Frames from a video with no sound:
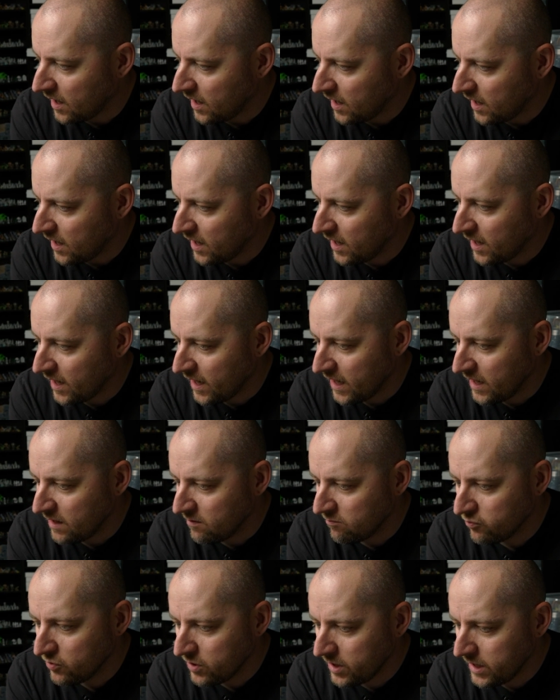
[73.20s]
I
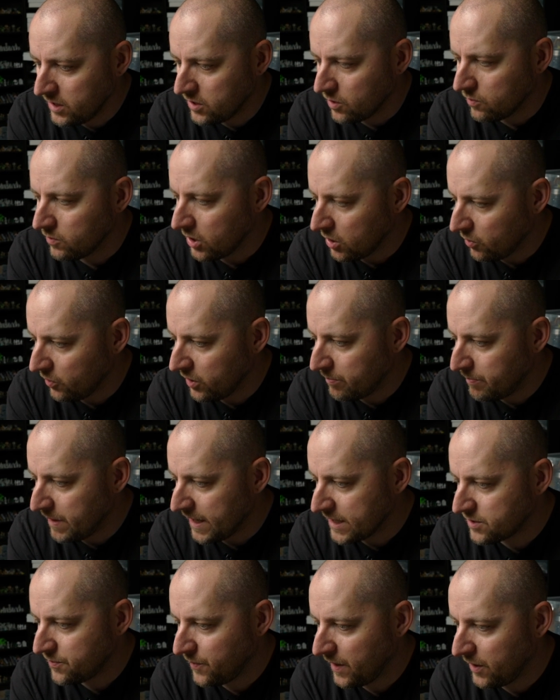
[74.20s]
really don't know the
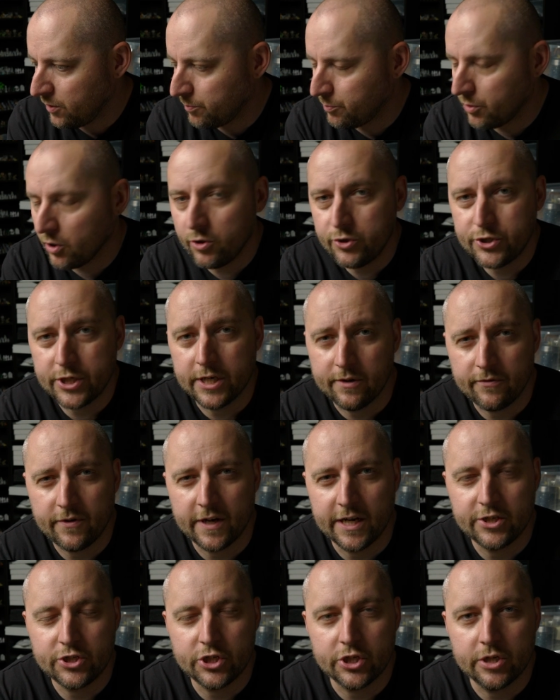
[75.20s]
best way to approach it, if
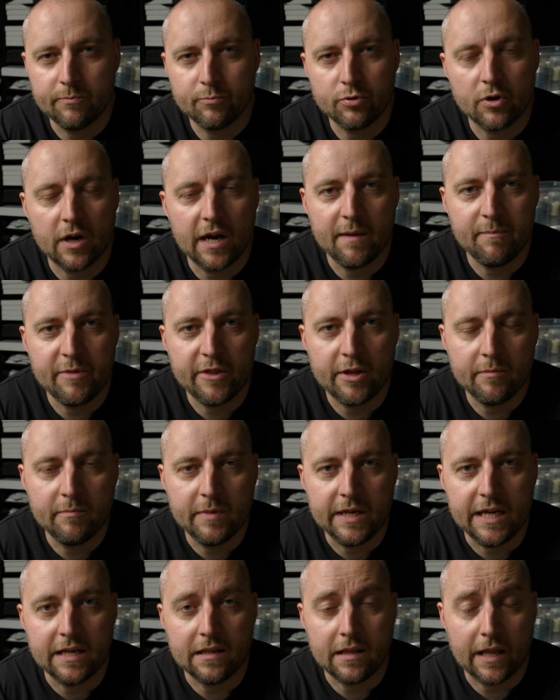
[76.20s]
I should prime them
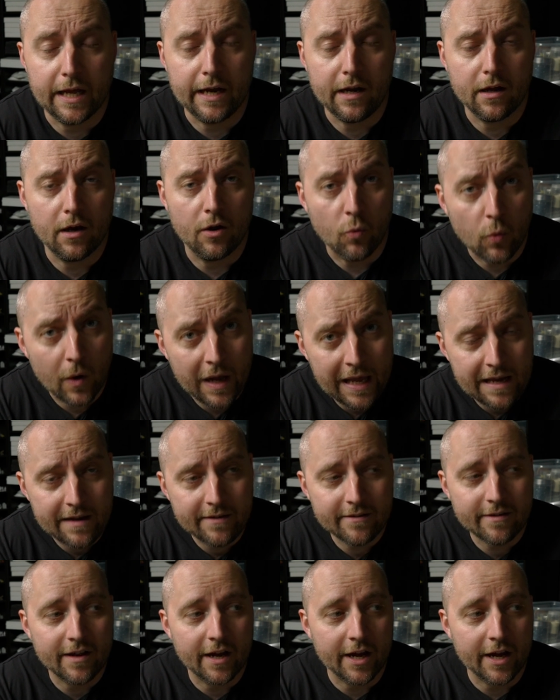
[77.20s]
in like a white,